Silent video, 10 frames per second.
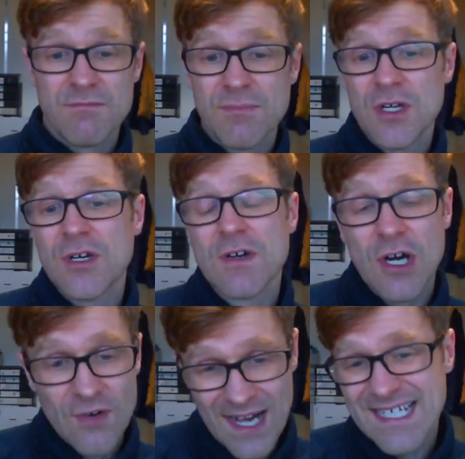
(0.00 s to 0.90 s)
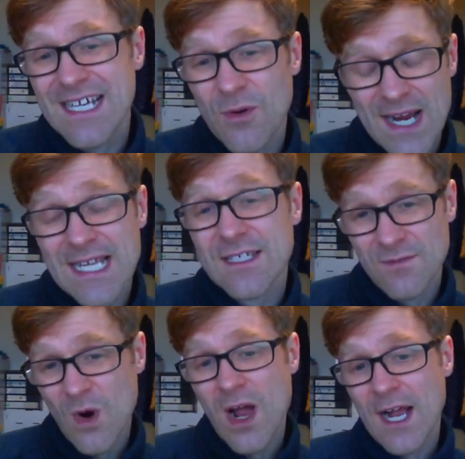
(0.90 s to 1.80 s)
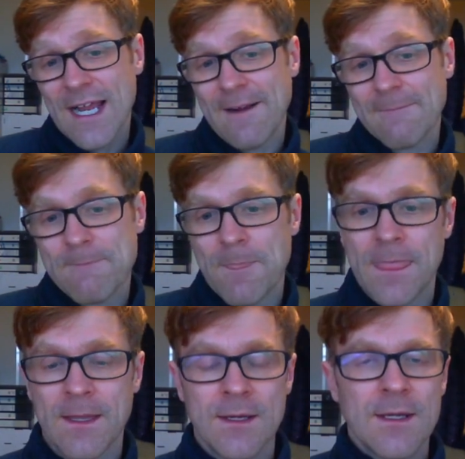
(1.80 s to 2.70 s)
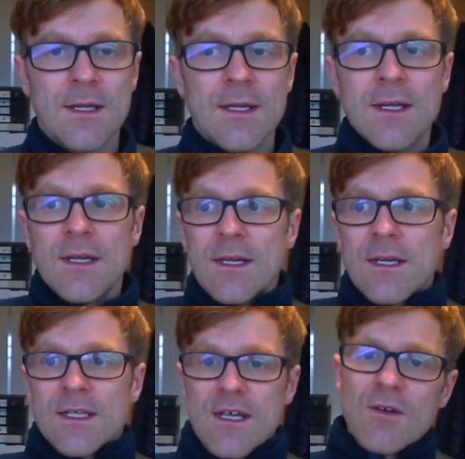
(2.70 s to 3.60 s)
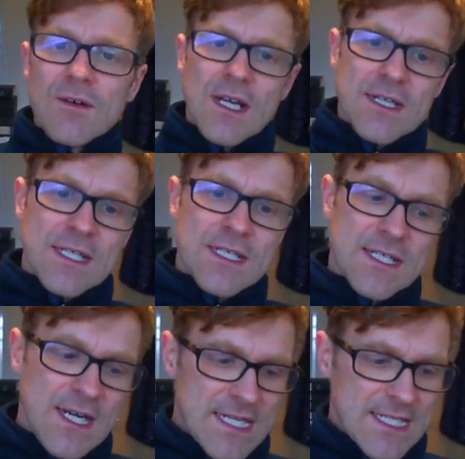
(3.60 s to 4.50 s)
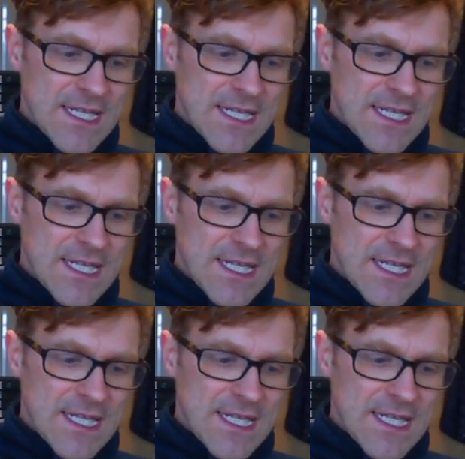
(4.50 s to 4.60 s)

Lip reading: bureaucratic ways of working. So Gouldner goes and studies